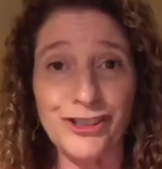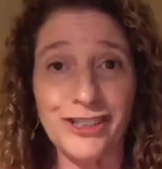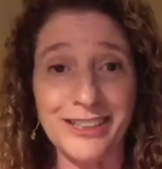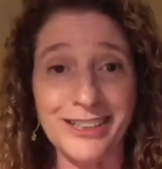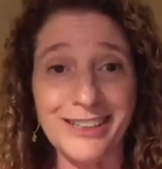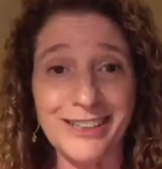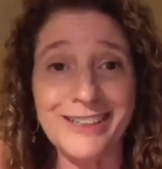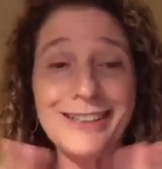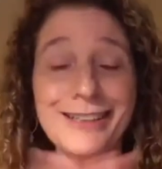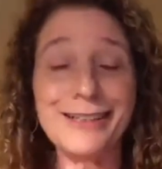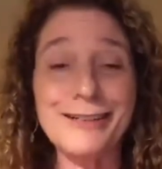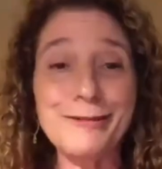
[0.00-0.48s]

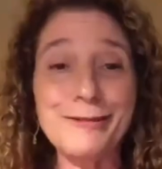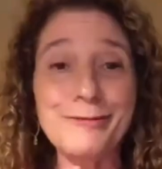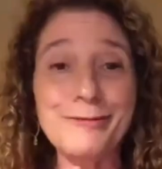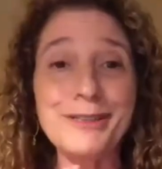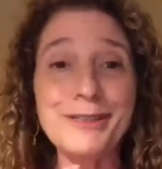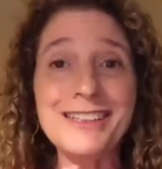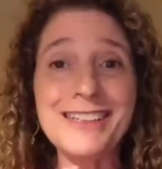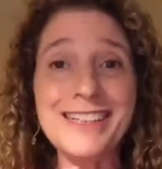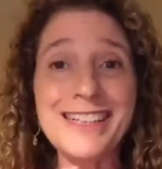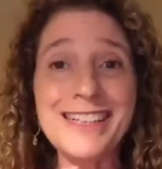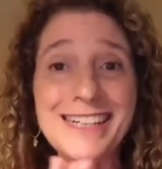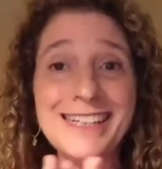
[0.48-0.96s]

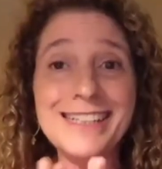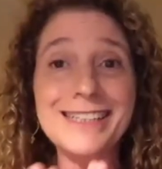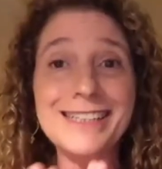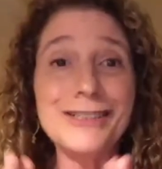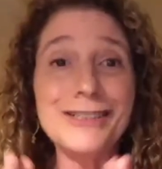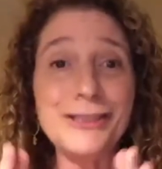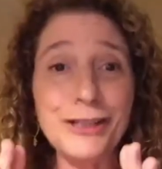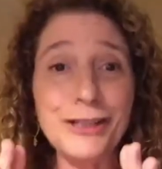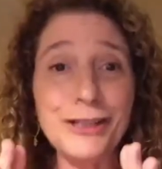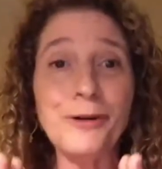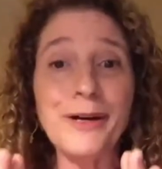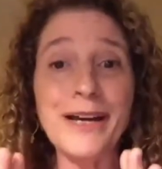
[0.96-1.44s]
Fauci, there
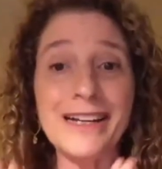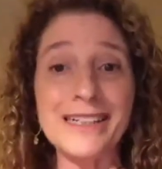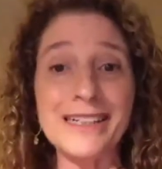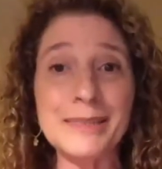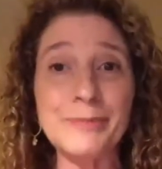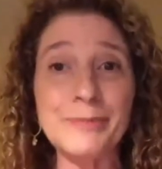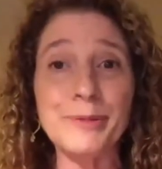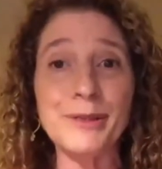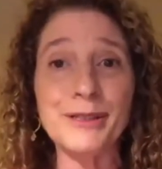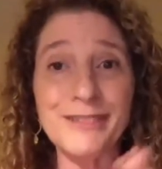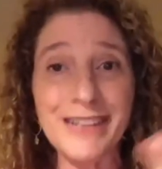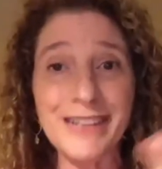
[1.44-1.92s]
really
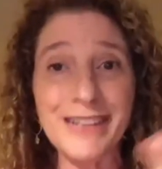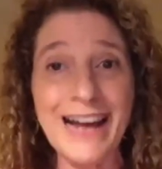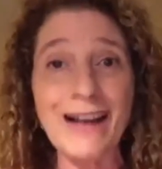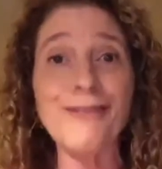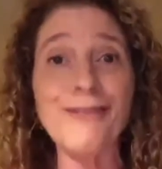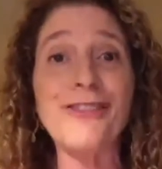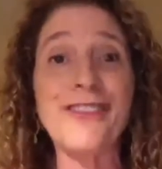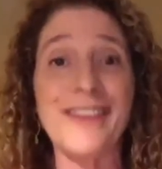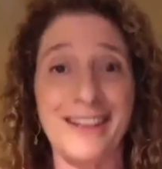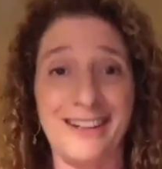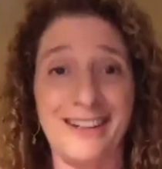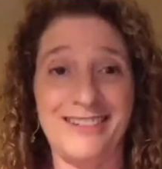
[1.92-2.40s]
is no
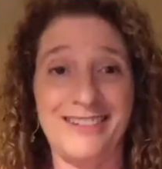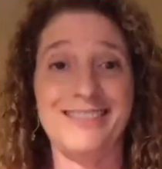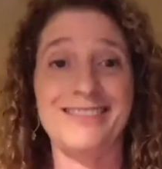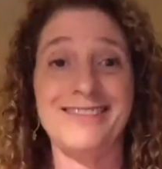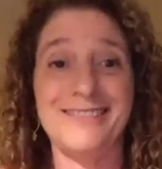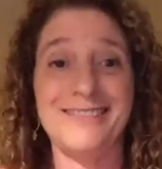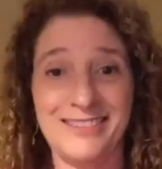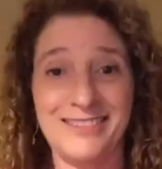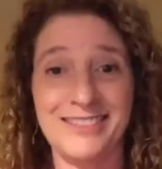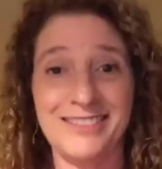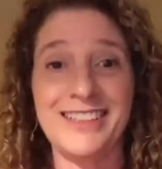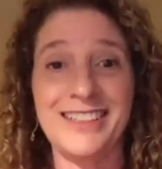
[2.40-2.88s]
expert
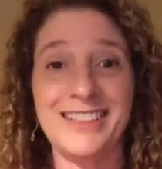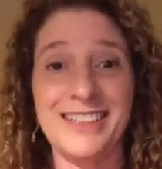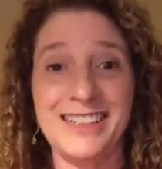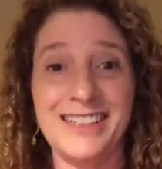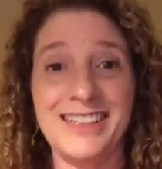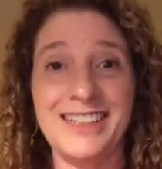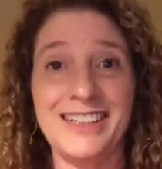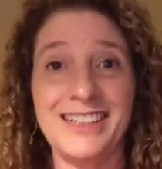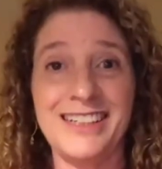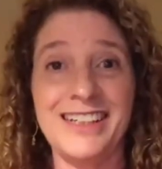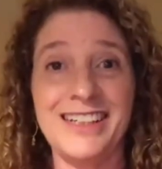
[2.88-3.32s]
out there.